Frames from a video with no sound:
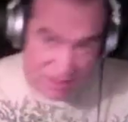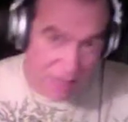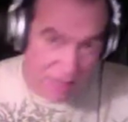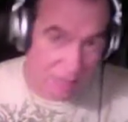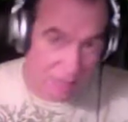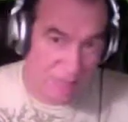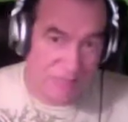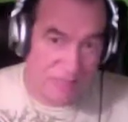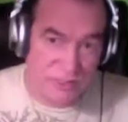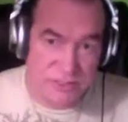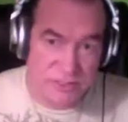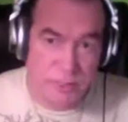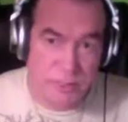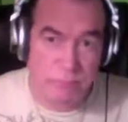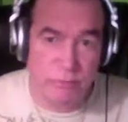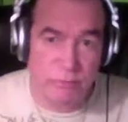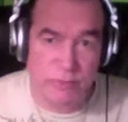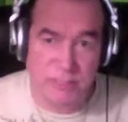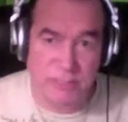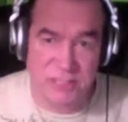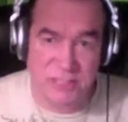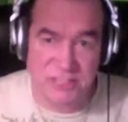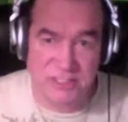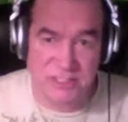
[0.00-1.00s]
and that means the
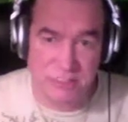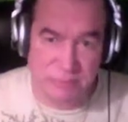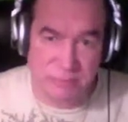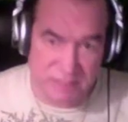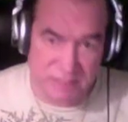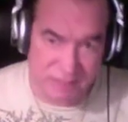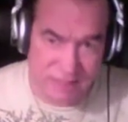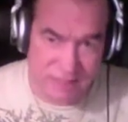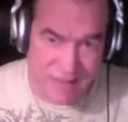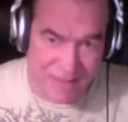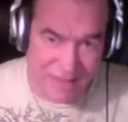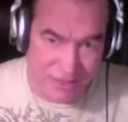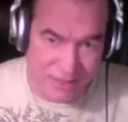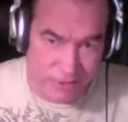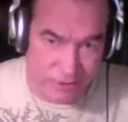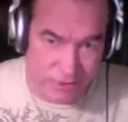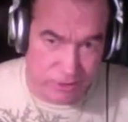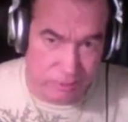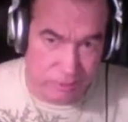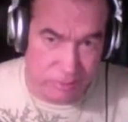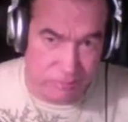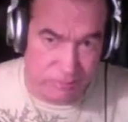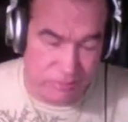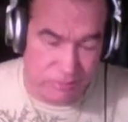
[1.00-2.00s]
bridge has to be
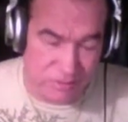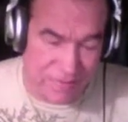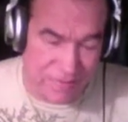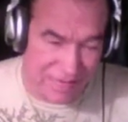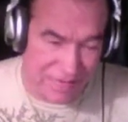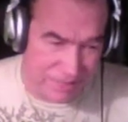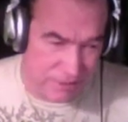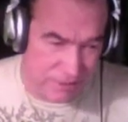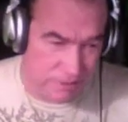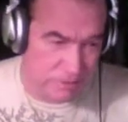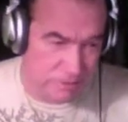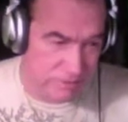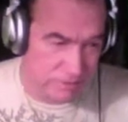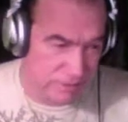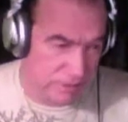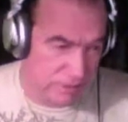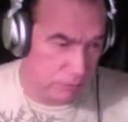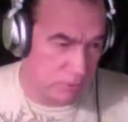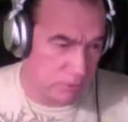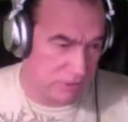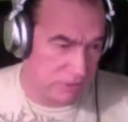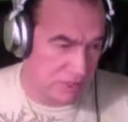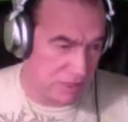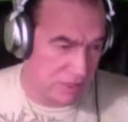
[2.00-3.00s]
lighter.
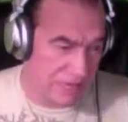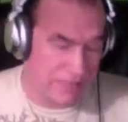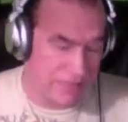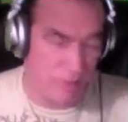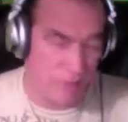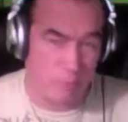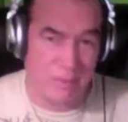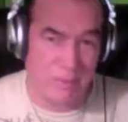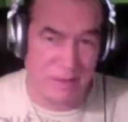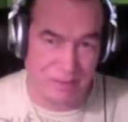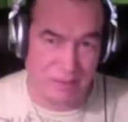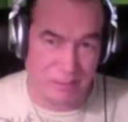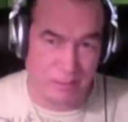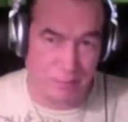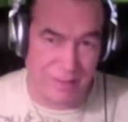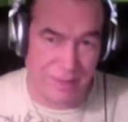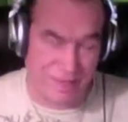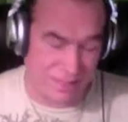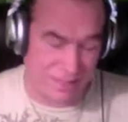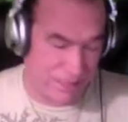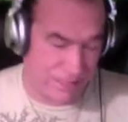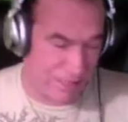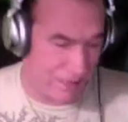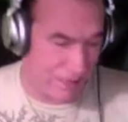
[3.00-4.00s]
It was a lighter metal
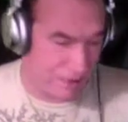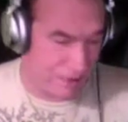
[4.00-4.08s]
back